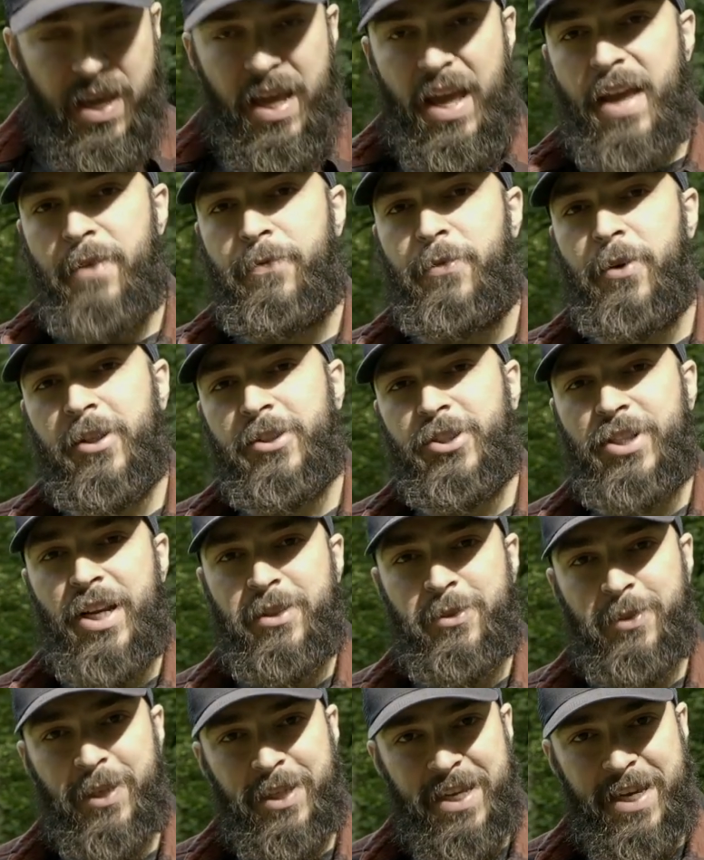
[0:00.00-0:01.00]
If you're
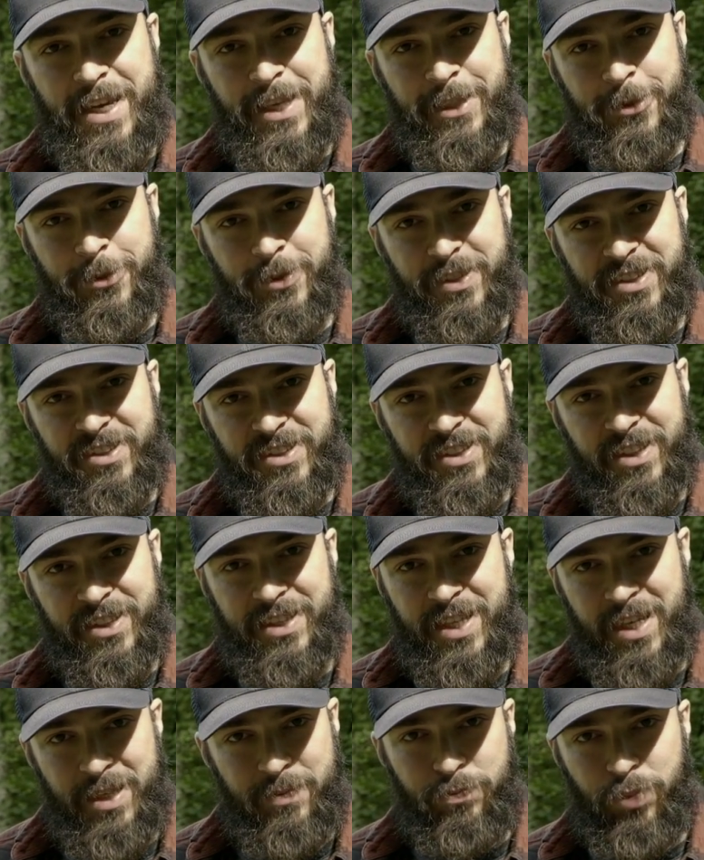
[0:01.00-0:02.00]
generally
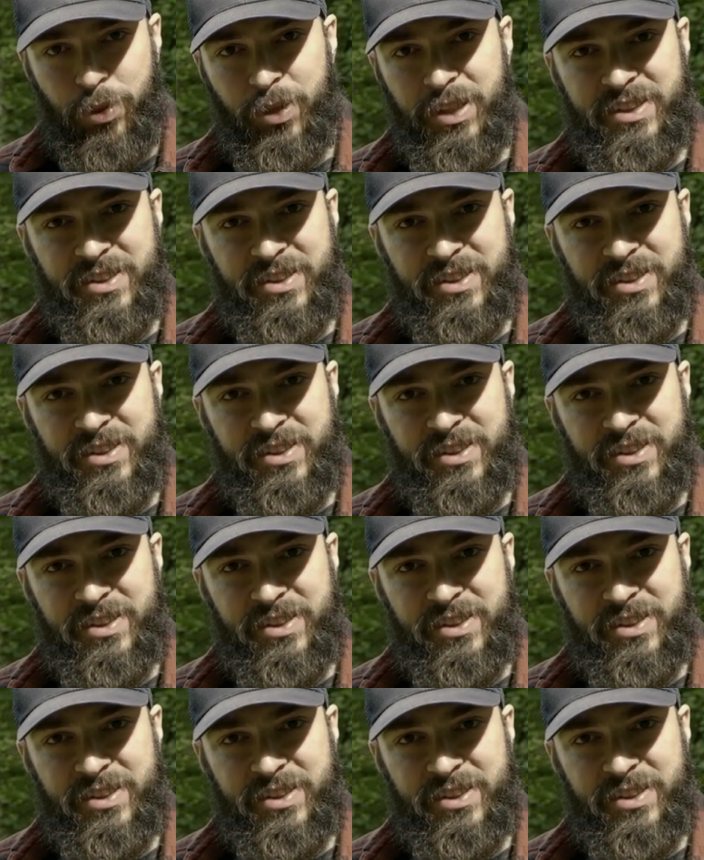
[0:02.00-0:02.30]
interested in pulley